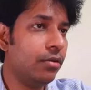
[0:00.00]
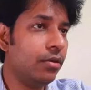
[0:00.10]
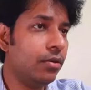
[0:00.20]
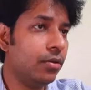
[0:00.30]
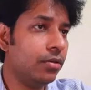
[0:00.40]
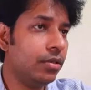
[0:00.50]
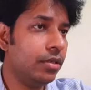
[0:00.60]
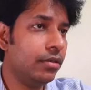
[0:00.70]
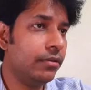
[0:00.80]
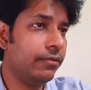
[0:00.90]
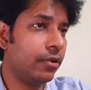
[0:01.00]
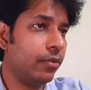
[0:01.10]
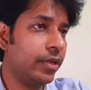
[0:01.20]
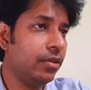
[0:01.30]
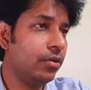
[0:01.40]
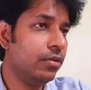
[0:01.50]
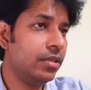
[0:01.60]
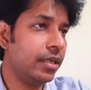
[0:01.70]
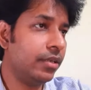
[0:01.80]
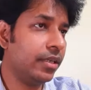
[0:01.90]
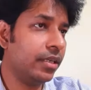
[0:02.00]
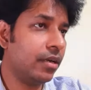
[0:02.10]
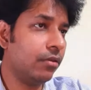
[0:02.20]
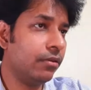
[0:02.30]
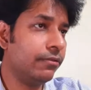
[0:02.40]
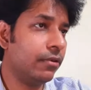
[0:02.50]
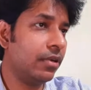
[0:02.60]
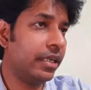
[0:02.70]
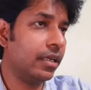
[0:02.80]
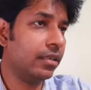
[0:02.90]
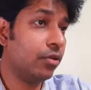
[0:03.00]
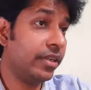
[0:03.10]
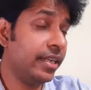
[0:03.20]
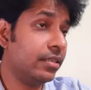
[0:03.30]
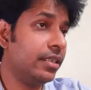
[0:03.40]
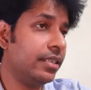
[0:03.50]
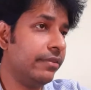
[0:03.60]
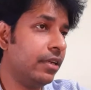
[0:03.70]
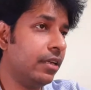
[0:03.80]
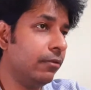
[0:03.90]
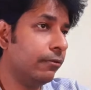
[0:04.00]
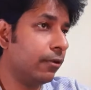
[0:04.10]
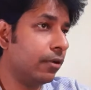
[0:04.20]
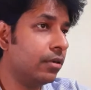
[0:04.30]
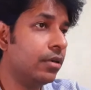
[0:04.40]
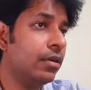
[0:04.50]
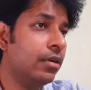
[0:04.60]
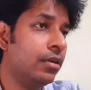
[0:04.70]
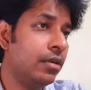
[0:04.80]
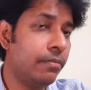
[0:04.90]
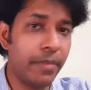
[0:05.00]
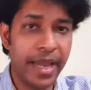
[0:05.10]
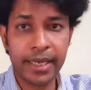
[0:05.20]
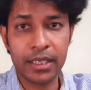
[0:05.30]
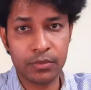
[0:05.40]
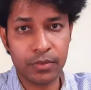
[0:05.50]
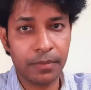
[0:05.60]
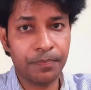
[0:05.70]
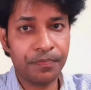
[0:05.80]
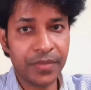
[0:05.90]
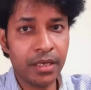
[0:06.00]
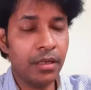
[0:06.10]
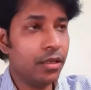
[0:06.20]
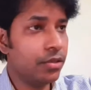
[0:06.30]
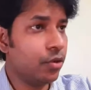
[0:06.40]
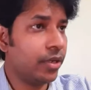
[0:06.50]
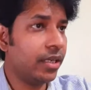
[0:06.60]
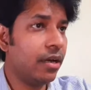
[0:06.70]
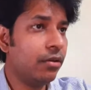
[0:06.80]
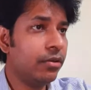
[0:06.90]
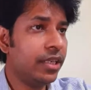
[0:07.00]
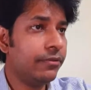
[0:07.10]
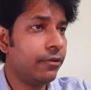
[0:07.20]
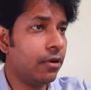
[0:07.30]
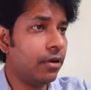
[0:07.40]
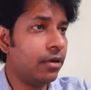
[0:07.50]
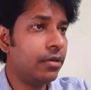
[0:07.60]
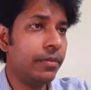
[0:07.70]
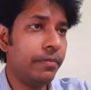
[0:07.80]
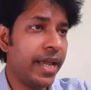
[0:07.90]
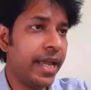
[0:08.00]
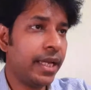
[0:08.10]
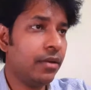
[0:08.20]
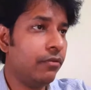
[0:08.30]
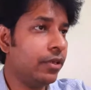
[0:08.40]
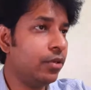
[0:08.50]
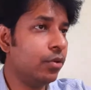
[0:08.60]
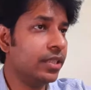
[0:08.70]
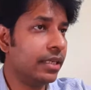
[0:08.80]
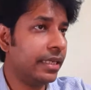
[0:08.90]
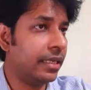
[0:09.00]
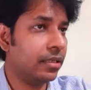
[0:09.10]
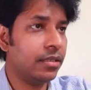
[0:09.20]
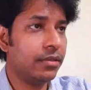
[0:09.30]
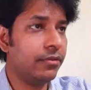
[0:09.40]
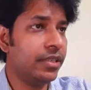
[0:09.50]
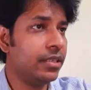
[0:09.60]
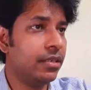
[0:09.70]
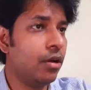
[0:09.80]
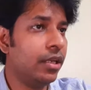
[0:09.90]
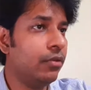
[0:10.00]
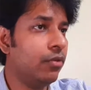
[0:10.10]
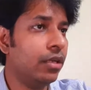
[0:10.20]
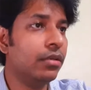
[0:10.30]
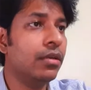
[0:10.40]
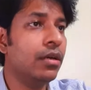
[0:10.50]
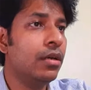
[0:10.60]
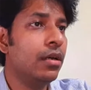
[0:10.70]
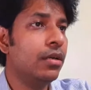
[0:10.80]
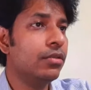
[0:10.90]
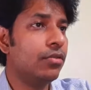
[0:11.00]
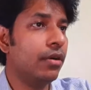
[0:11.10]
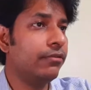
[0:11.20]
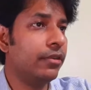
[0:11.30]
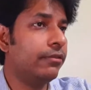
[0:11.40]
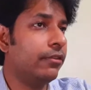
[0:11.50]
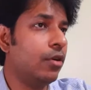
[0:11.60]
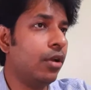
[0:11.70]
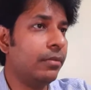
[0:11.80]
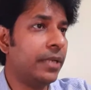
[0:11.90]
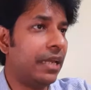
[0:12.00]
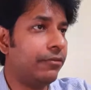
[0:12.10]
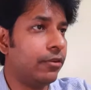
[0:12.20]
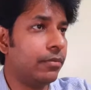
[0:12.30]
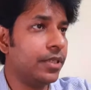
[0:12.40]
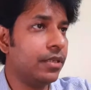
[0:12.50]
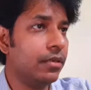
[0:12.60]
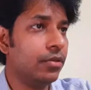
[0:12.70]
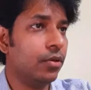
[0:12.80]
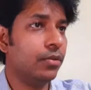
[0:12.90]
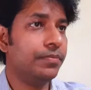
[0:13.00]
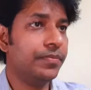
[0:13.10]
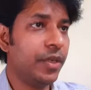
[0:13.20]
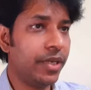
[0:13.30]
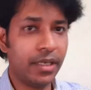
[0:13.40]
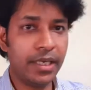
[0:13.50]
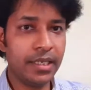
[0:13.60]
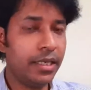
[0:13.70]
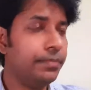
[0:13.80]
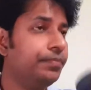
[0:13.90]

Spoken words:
for Windows and you can download for Linux, or yes, it is available for Mac as well. So you can download it for Mac, Windows and Linux. So it is an all-in-one software for all the platforms. So you can easily